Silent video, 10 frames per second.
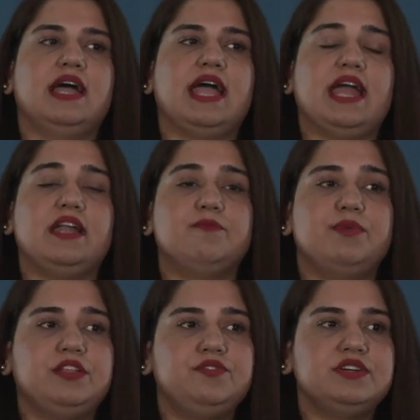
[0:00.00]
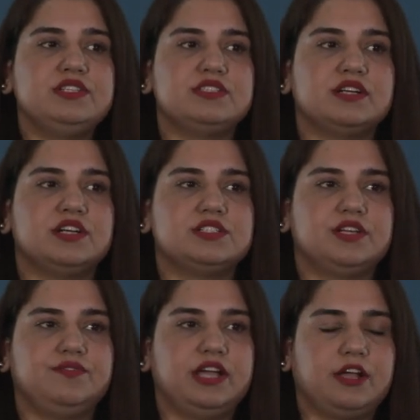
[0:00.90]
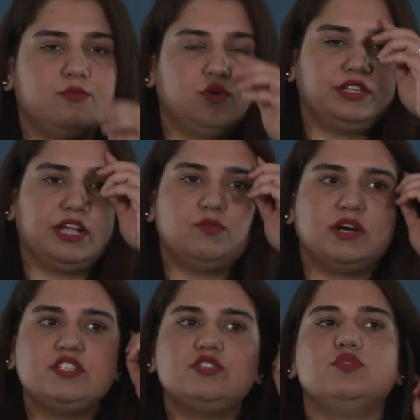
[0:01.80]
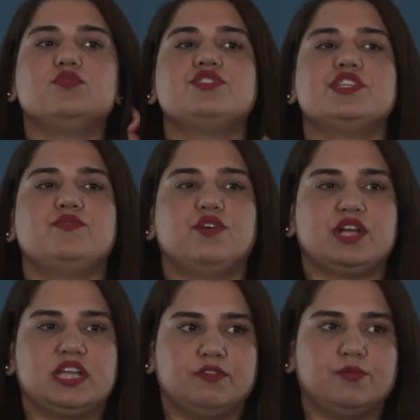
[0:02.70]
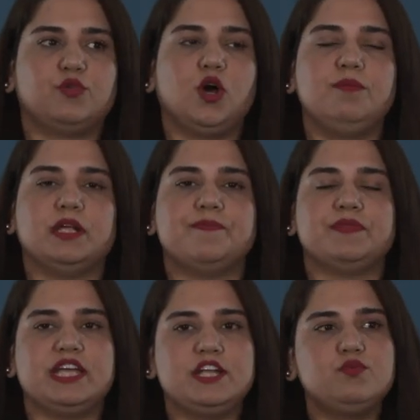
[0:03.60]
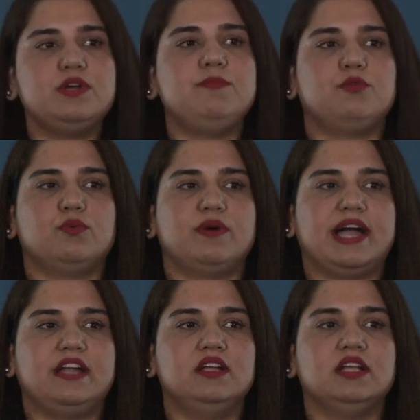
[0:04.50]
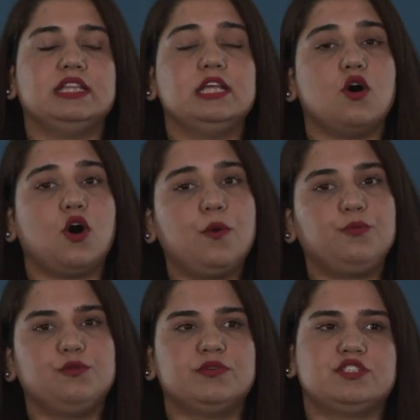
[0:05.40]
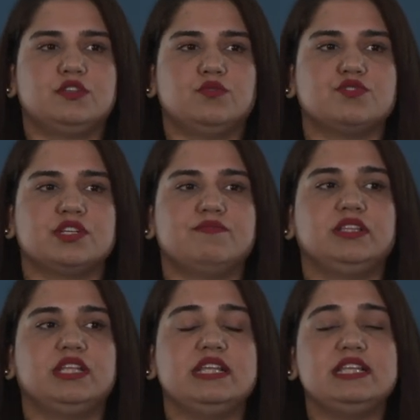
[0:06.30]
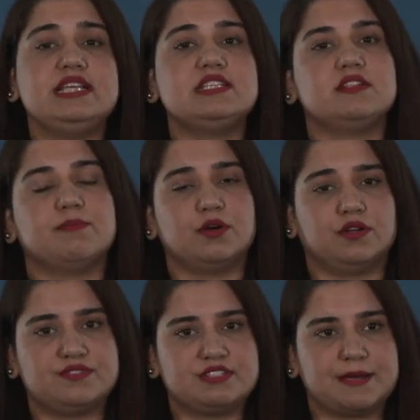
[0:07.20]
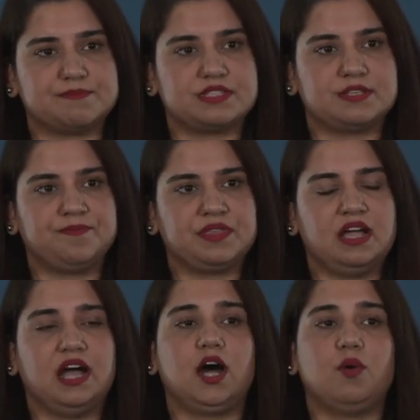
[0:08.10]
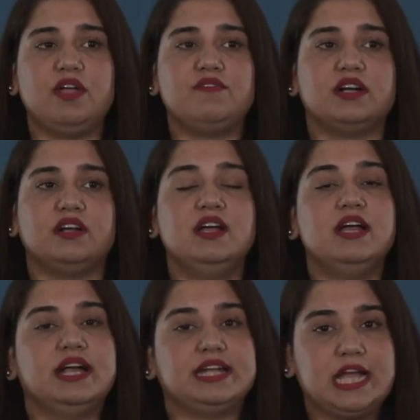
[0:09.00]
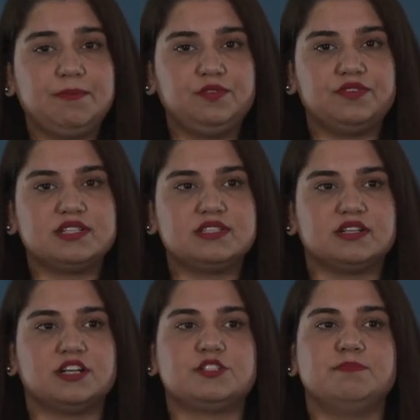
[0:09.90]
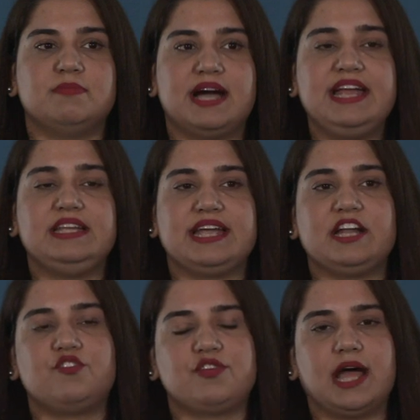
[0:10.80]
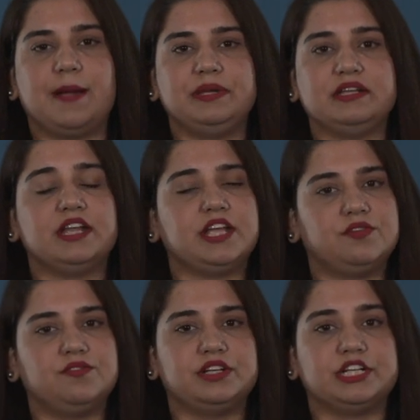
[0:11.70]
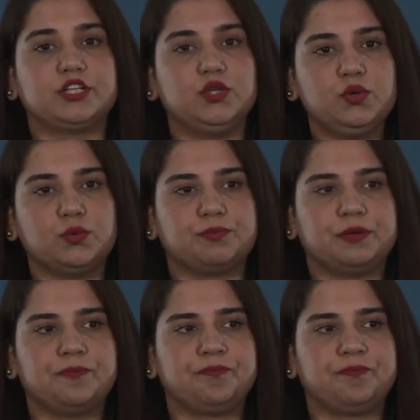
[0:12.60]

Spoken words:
And breadth first search, if there are more than one solution for a given problem, it will provide the optimal solution with the least number of steps. However, depth first search might get trapped in infinite loop.